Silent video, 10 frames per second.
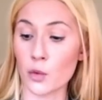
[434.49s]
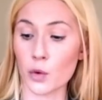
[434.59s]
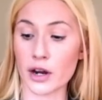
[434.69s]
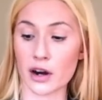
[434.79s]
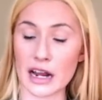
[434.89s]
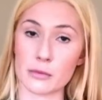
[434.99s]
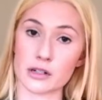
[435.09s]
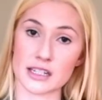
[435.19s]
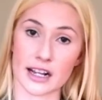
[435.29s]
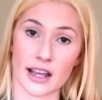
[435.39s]
we are
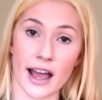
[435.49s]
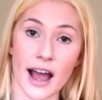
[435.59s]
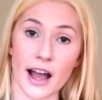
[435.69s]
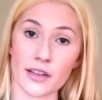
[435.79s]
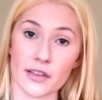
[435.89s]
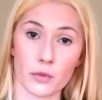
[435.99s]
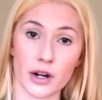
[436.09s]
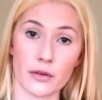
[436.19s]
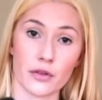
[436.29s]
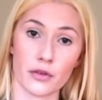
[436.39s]
able to cast
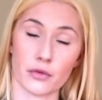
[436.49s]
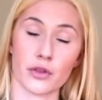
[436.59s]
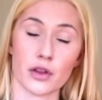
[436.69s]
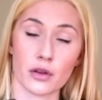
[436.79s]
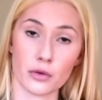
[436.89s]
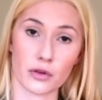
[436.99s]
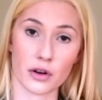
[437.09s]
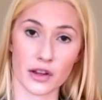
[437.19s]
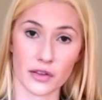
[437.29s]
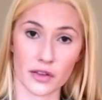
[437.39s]
whatever the user
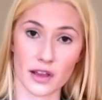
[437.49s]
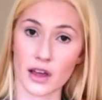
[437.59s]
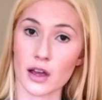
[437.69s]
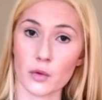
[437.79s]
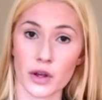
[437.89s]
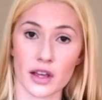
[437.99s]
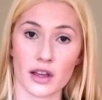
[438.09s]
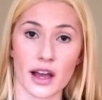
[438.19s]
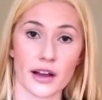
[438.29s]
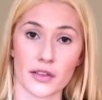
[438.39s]
is seeing, we can
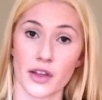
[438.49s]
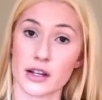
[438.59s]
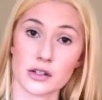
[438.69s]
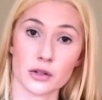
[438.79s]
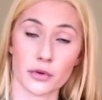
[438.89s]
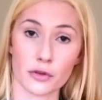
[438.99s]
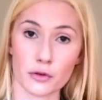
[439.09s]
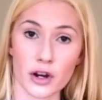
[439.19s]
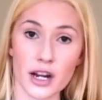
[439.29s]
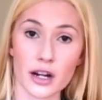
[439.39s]
cast that to a
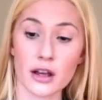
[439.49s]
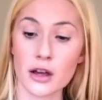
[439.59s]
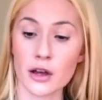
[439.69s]
screen.